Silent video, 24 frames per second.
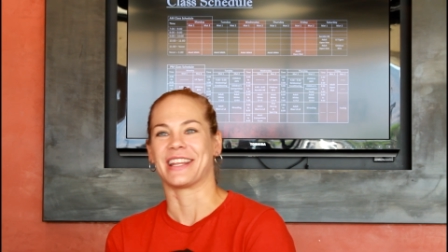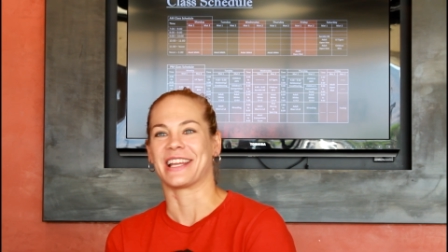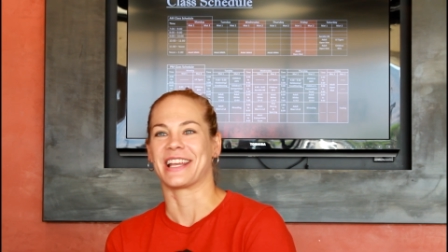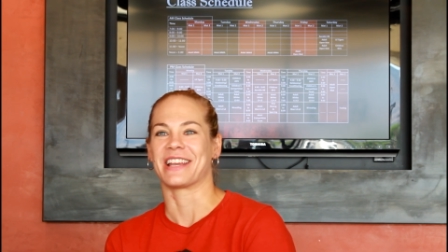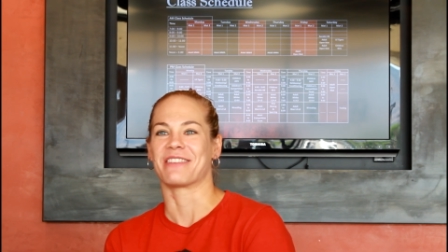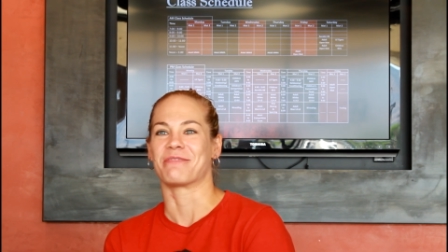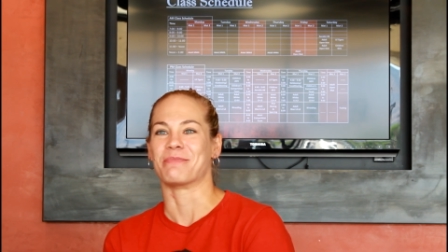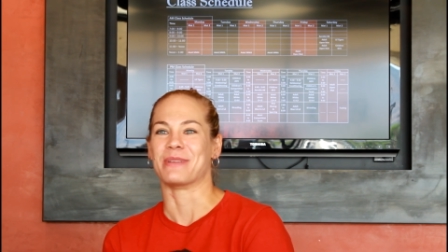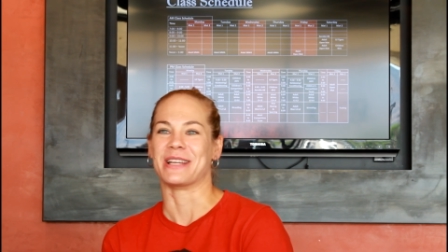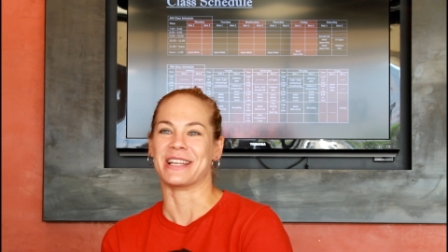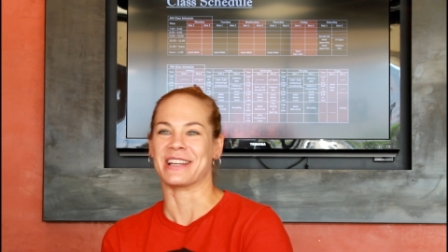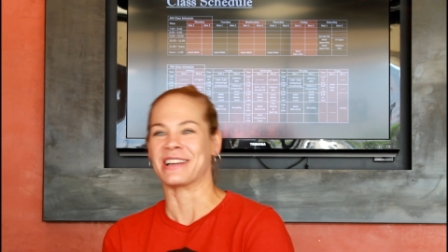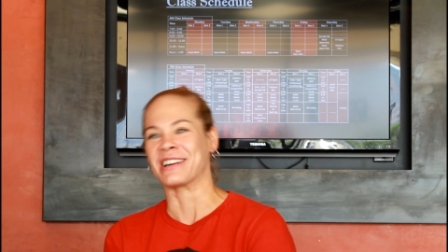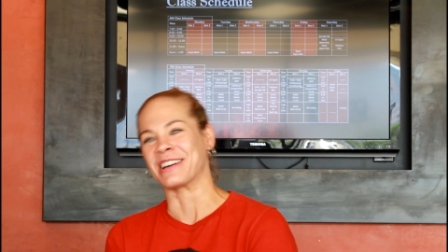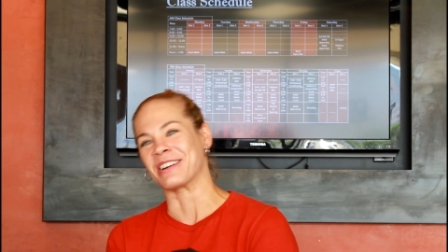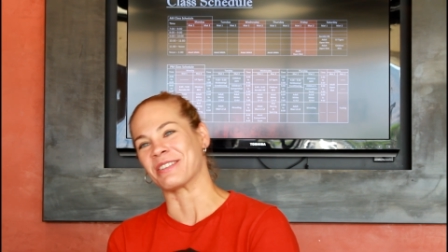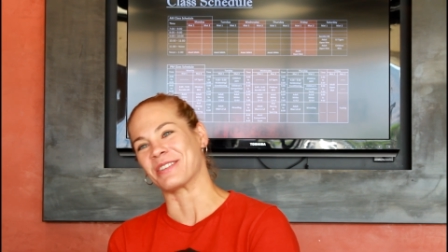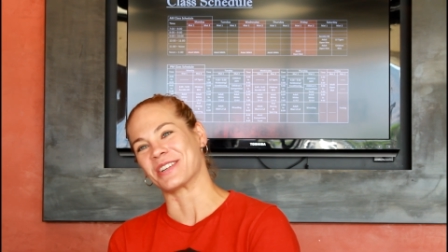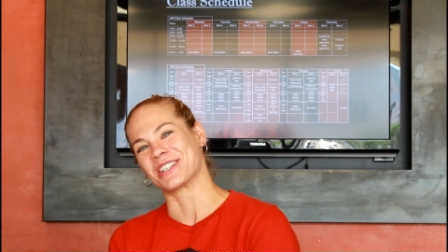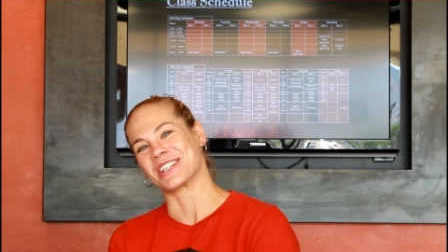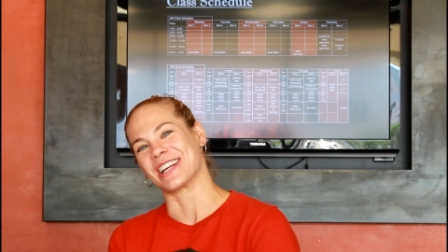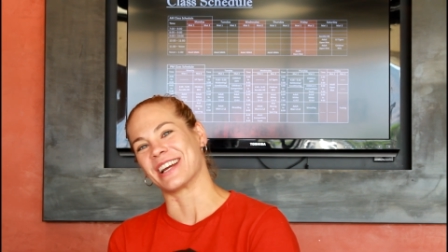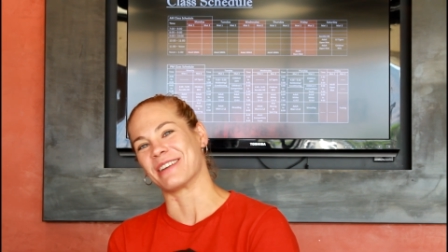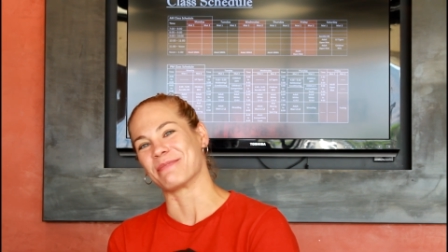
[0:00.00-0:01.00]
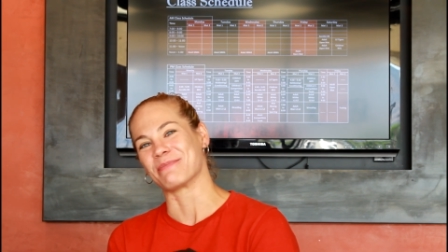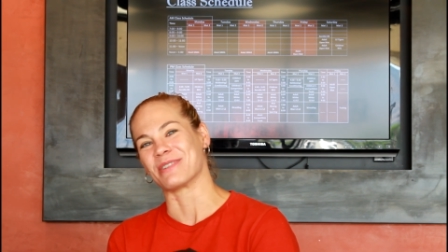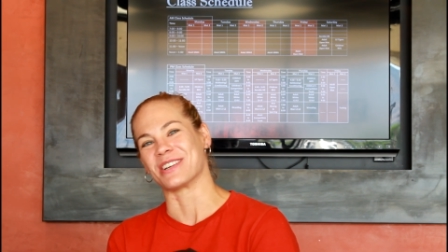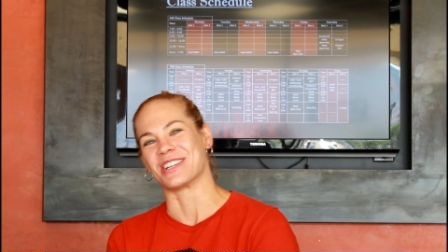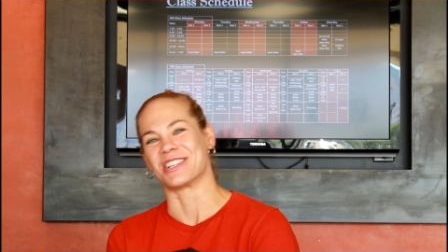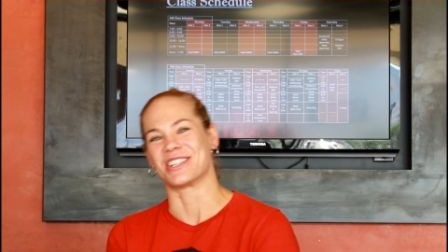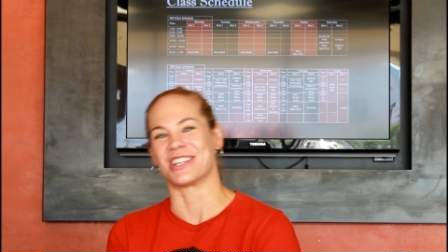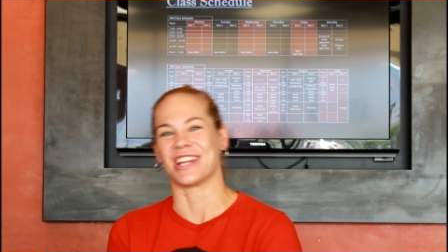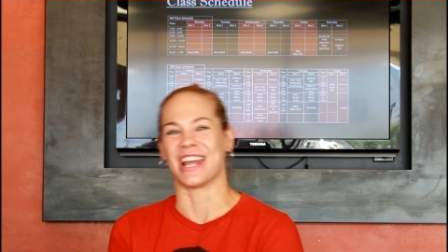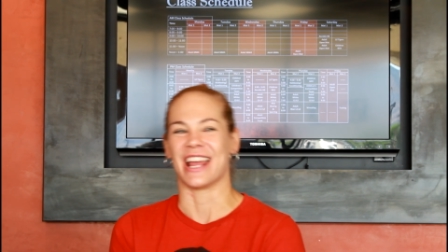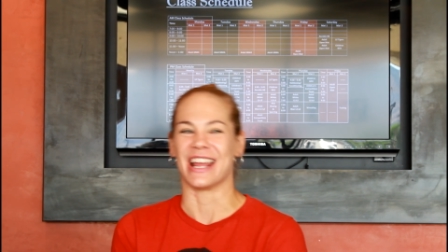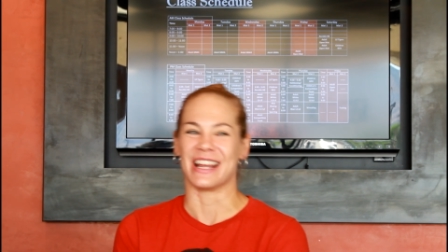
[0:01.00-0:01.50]
they give me gear, which I
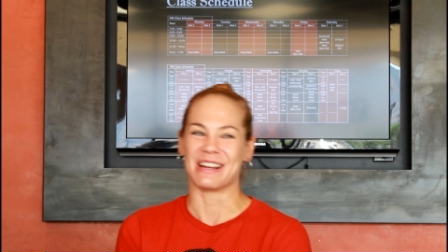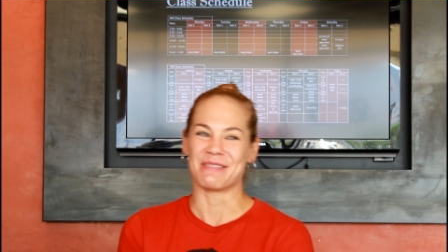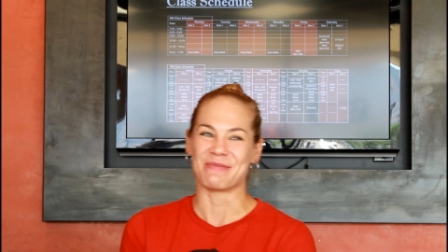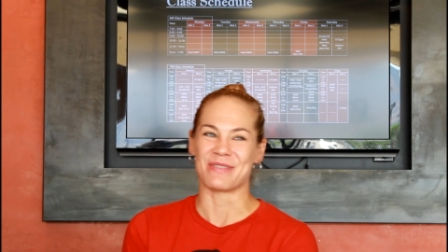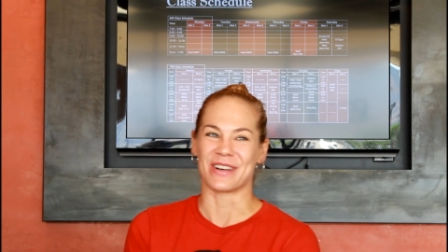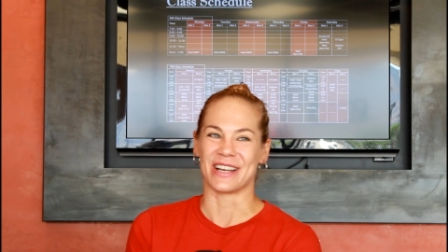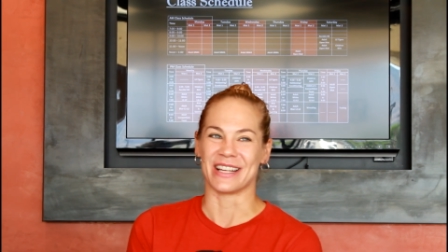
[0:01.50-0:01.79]
appreciate.